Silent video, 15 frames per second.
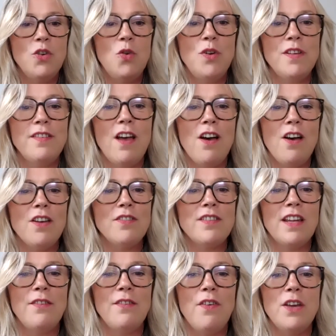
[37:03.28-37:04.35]
has asked,
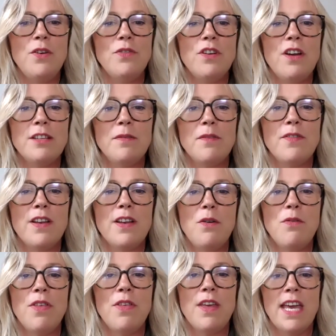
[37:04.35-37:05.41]
if I use an item of
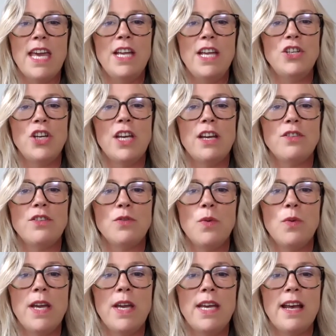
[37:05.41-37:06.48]
clothing, e.g. a
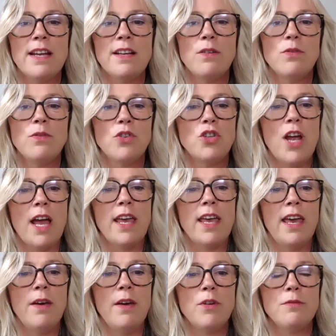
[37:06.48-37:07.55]
tweed adult
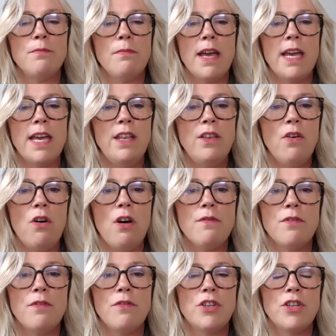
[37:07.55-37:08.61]
jacket, which may not have
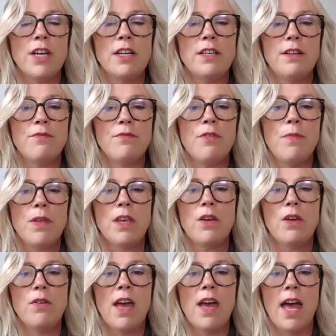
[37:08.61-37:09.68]
originated from
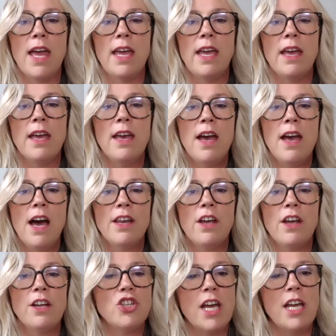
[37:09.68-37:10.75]
the UK, and I
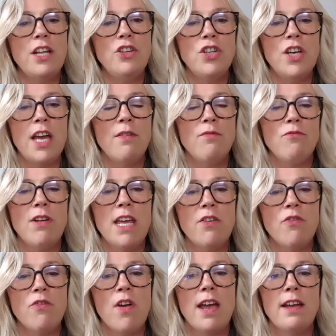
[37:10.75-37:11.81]
change it and
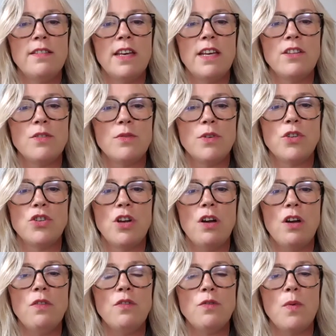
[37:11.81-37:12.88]
recreate it into a
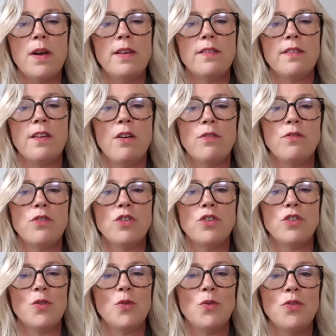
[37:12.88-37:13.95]
child's waistcoat and
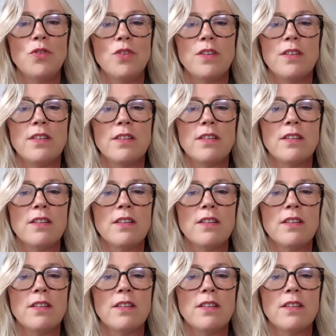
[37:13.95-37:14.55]
shorts,